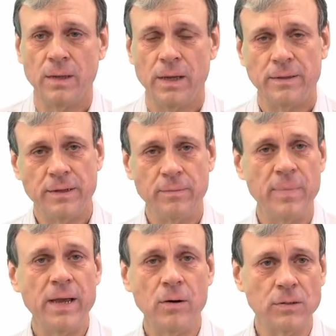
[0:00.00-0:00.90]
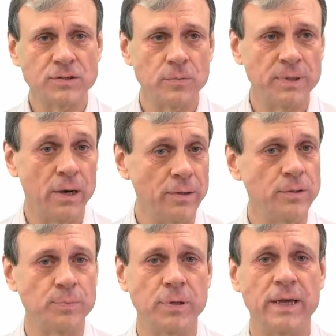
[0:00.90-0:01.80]
There may also be
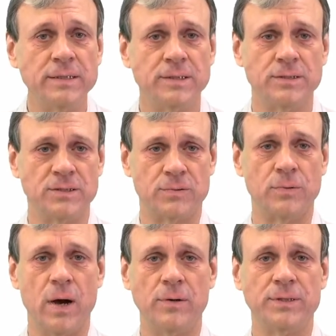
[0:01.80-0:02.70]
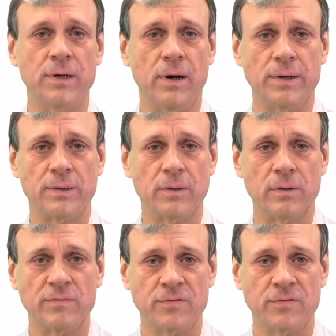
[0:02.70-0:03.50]
other places throughout the article.